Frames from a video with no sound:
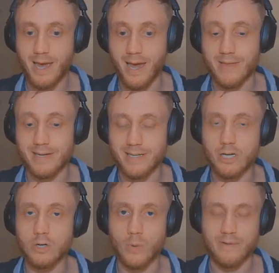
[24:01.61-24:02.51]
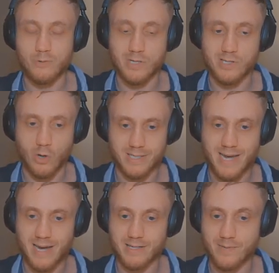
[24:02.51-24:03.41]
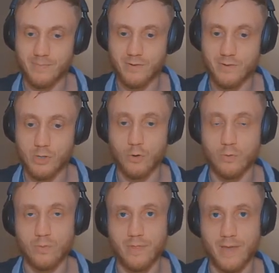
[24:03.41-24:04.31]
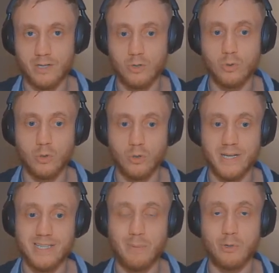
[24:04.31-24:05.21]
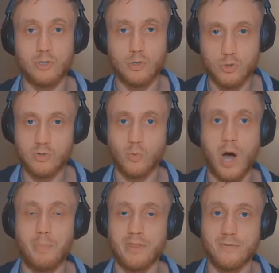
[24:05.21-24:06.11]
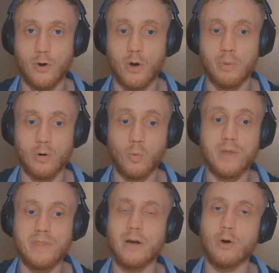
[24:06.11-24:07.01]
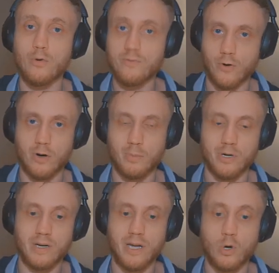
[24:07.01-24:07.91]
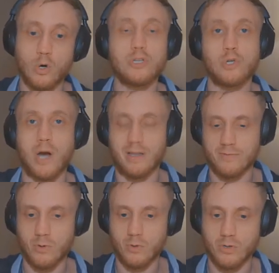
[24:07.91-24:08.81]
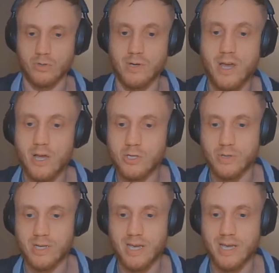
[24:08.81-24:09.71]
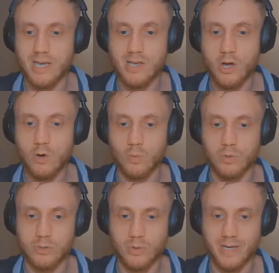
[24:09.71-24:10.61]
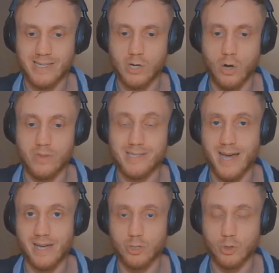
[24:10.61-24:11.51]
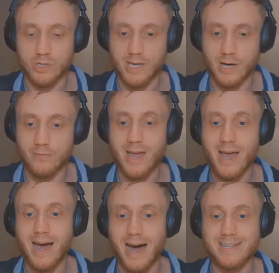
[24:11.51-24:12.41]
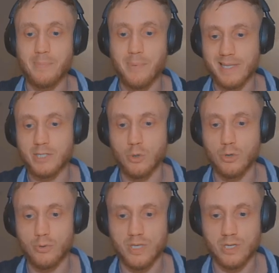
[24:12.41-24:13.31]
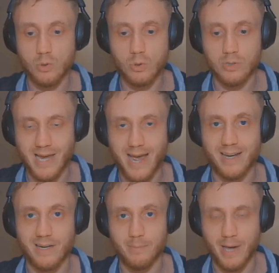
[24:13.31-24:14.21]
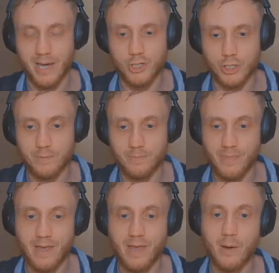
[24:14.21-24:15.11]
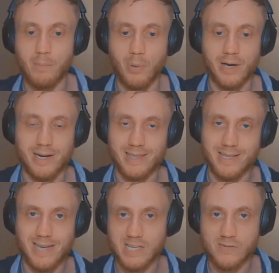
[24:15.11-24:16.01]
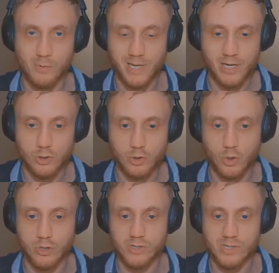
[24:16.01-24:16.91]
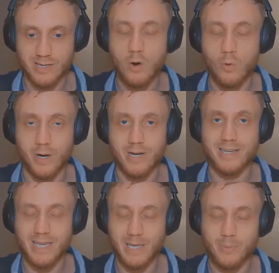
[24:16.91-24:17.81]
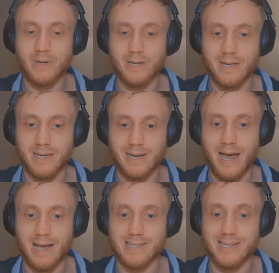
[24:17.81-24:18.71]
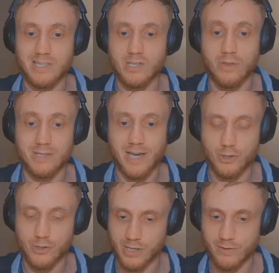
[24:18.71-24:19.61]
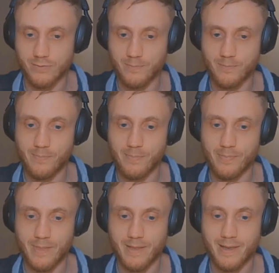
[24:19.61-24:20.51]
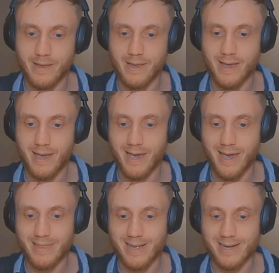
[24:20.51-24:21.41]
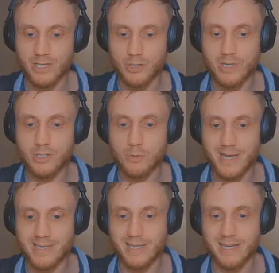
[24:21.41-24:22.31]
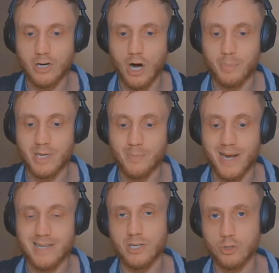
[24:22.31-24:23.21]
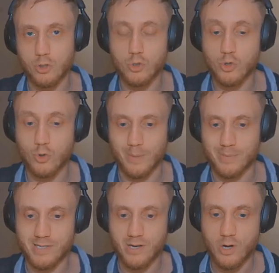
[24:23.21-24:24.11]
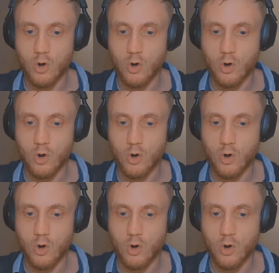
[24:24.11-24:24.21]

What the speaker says: And then here we have to install the tags so that Google is able to swap the phone number with their own phone number in order to track the phone calls. So in this case, we'll do install the tag yourself. I typically do it through the Google Tag Manager, but in this case for beginner tutorials, we're going to keep it as install the tag yourself. And then you need to basically copy and paste 2 scripts.